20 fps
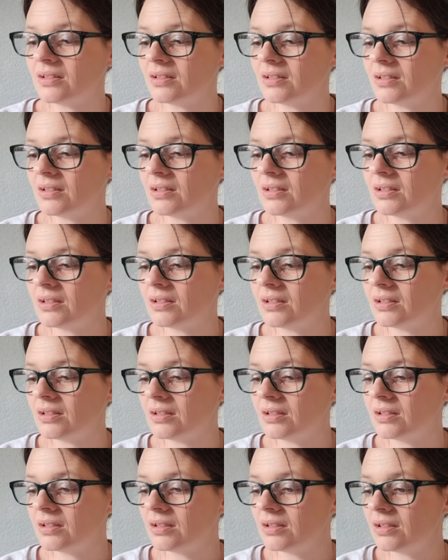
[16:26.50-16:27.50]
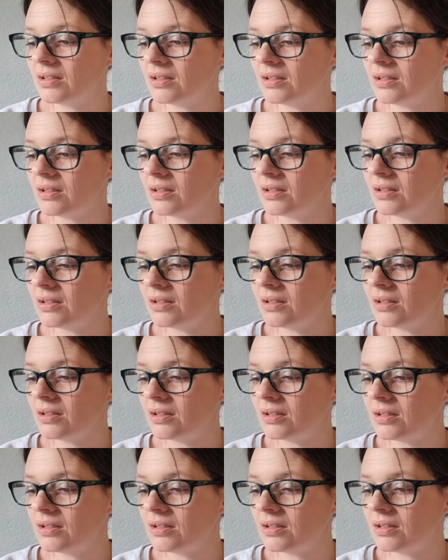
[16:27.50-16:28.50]

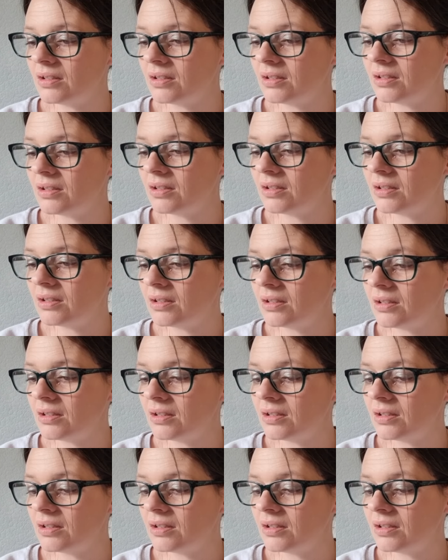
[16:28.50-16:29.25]
Nothing is said.